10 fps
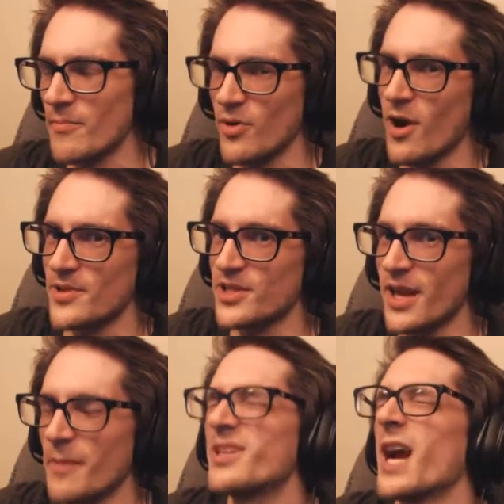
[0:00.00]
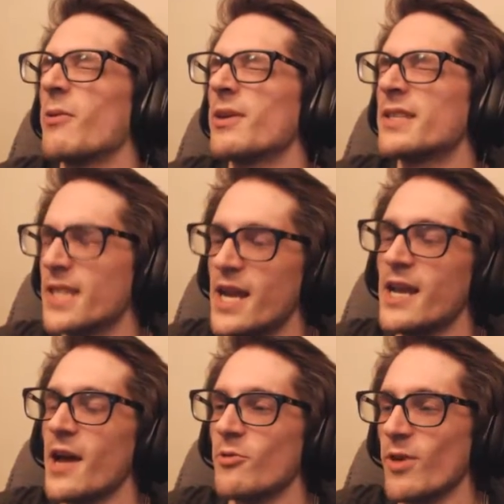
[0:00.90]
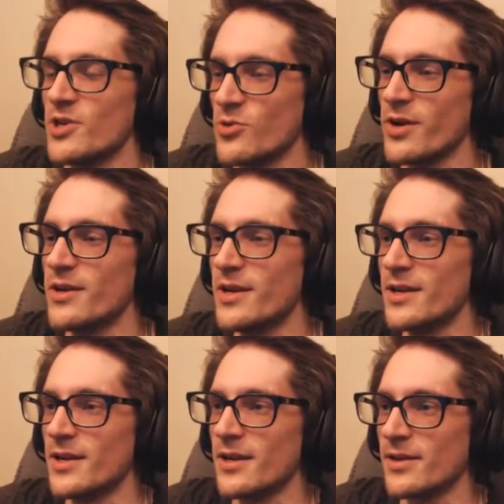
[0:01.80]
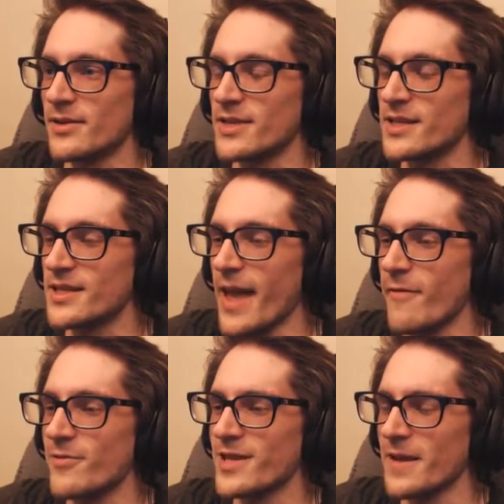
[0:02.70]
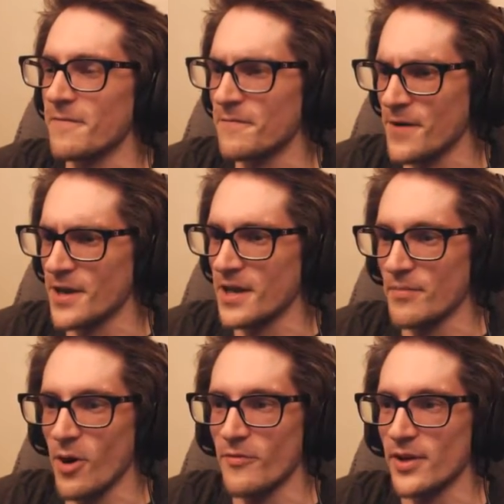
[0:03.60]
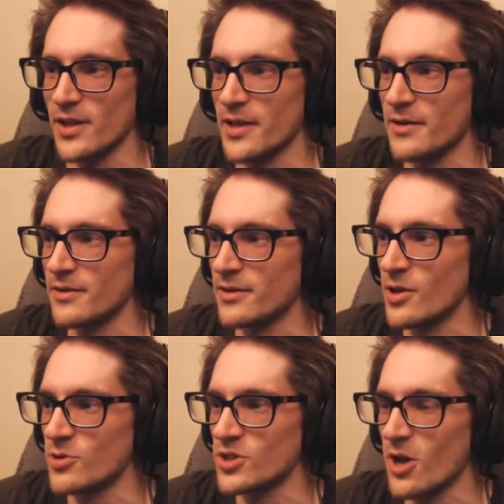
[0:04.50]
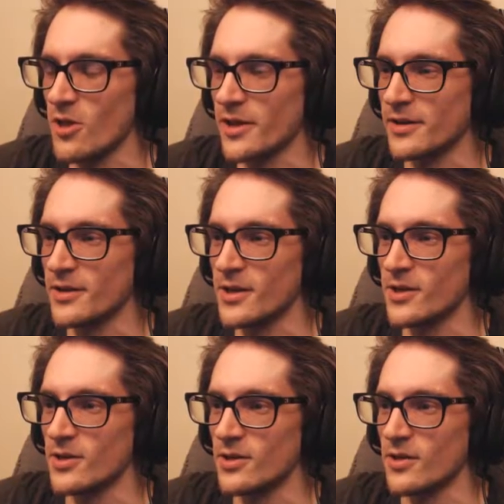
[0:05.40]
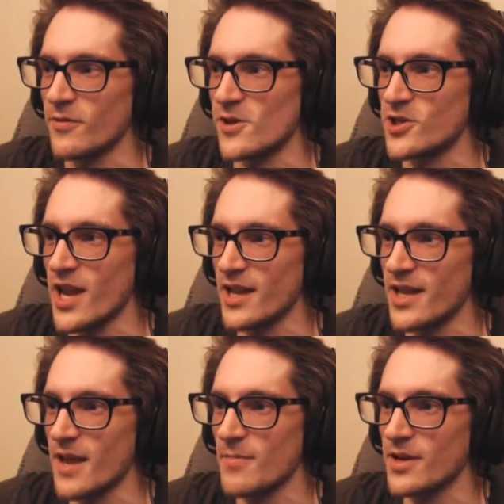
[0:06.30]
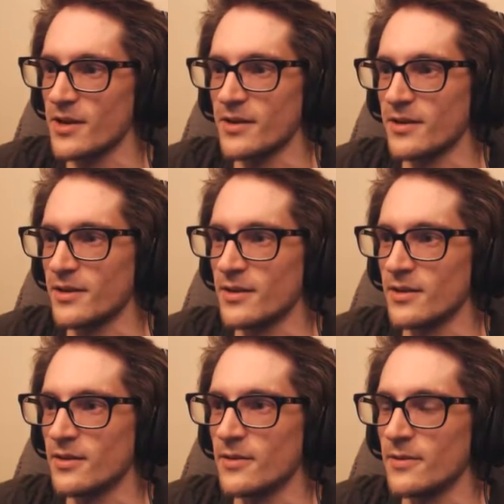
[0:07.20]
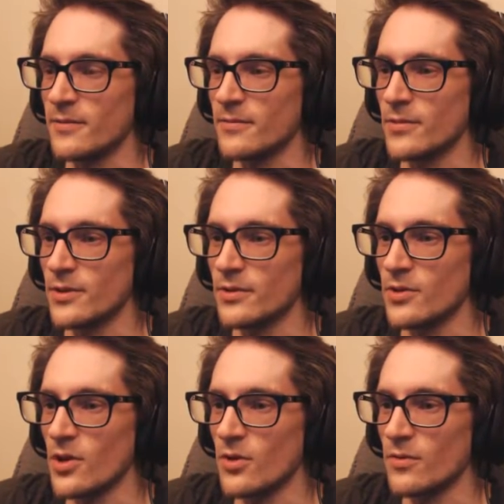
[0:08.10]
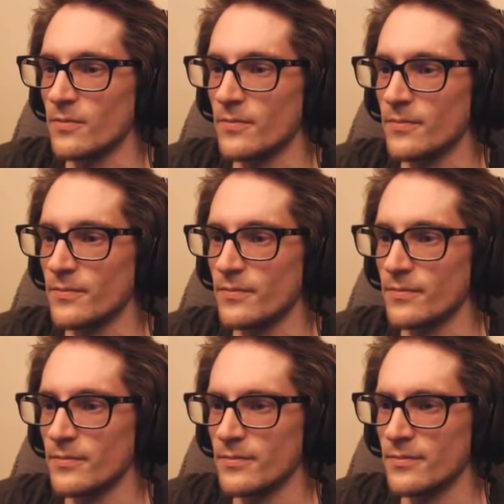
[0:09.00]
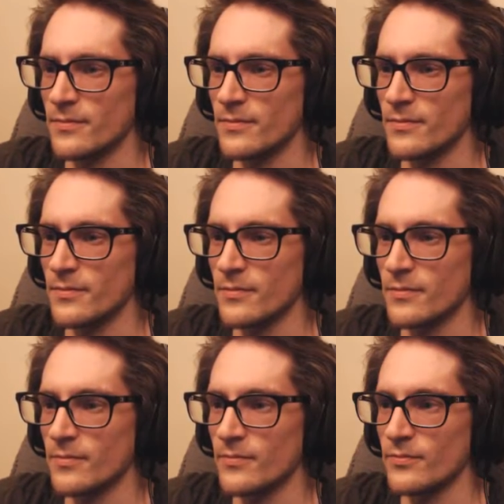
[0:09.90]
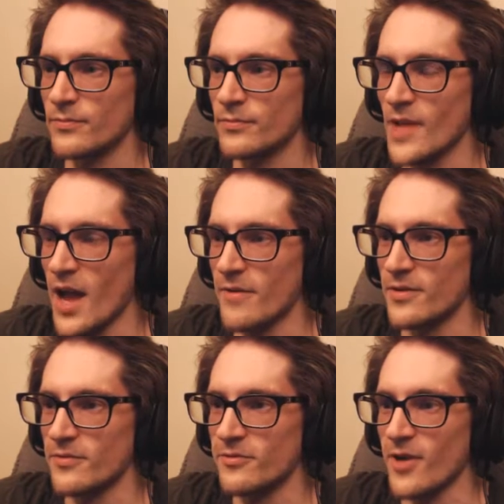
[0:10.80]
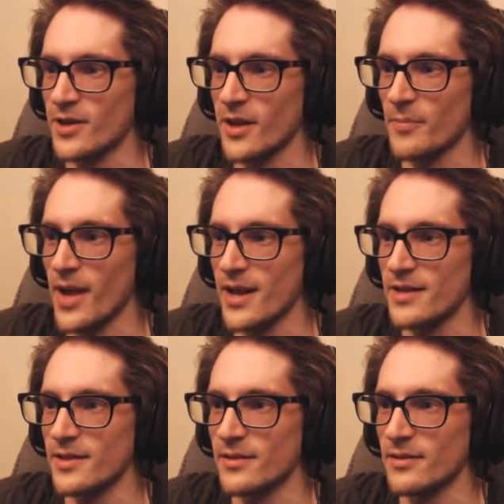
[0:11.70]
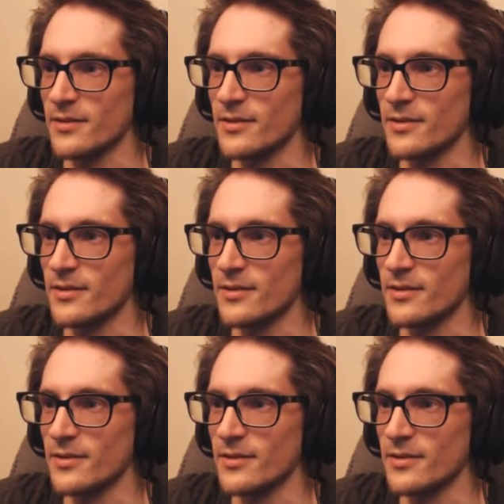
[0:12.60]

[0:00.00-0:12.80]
I'm promising. I'm guaranteeing I would rage quit. Cause I did everything fucking perfectly. No stalling. The fish can't get me. No. I haven't fucked up anything.